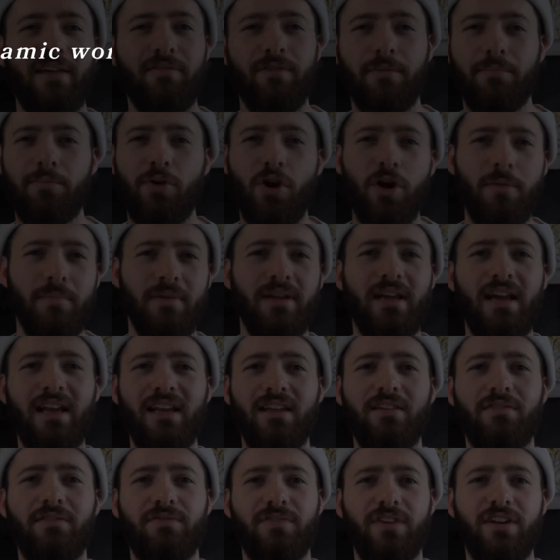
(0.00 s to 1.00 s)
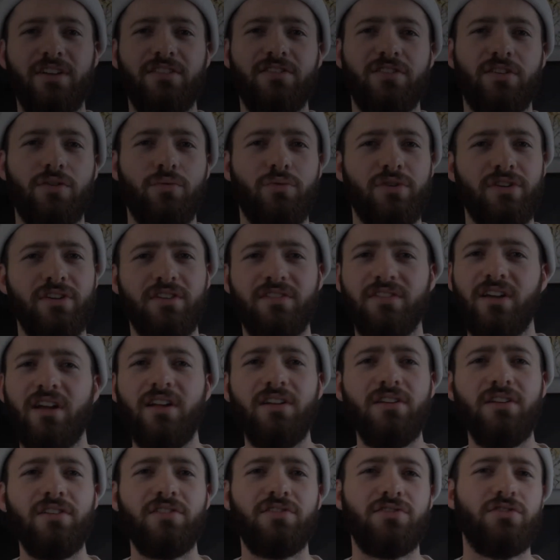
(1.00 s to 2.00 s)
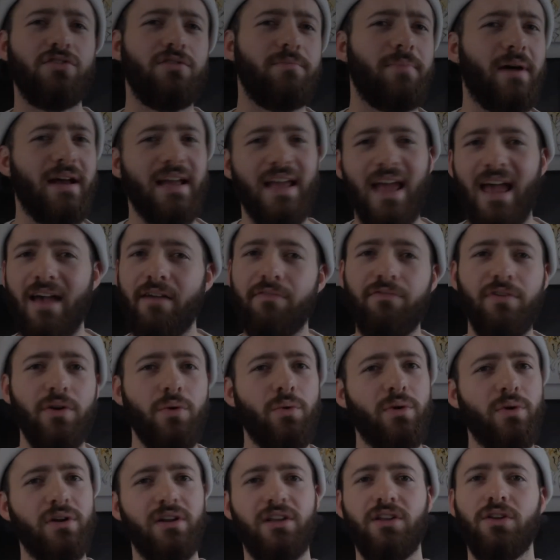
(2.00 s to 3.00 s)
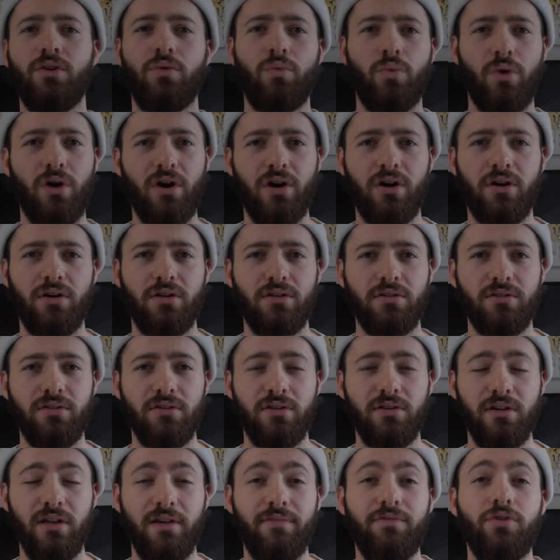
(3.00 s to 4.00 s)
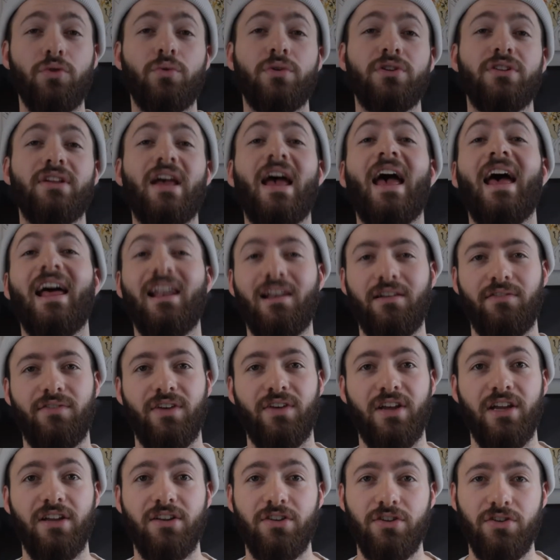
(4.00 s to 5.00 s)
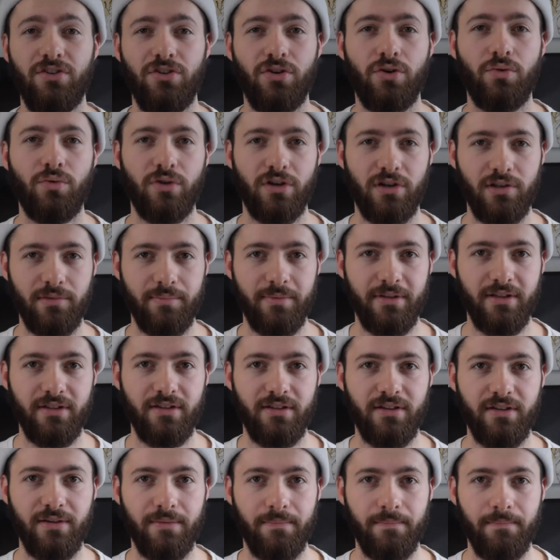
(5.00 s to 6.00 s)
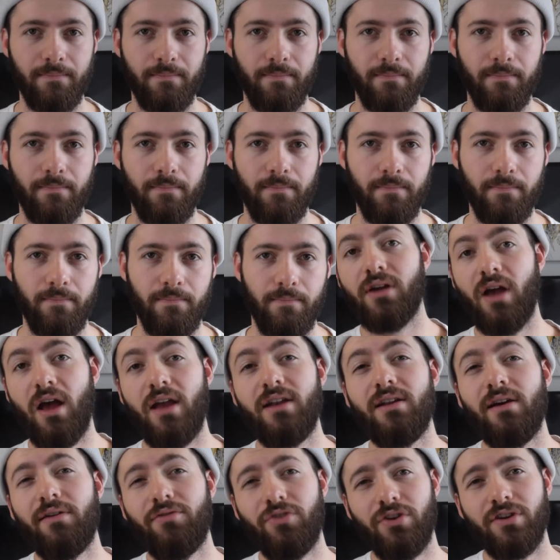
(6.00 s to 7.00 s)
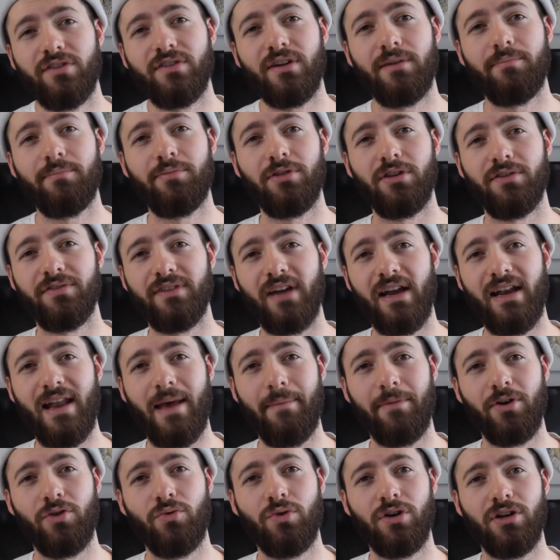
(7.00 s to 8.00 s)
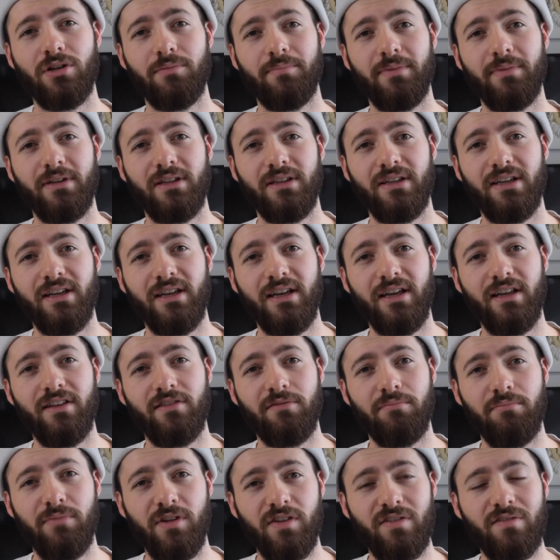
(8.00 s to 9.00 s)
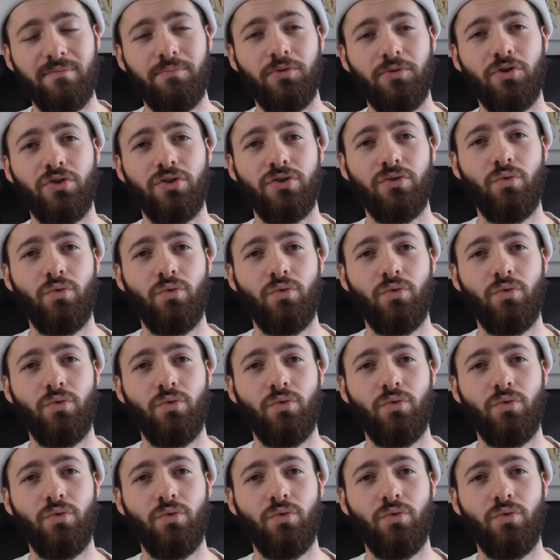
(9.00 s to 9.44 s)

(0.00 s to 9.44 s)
a permeating feature which is understood by everyone in the world if you want to elevate your world building. Another example of dynamic world building is Mistborn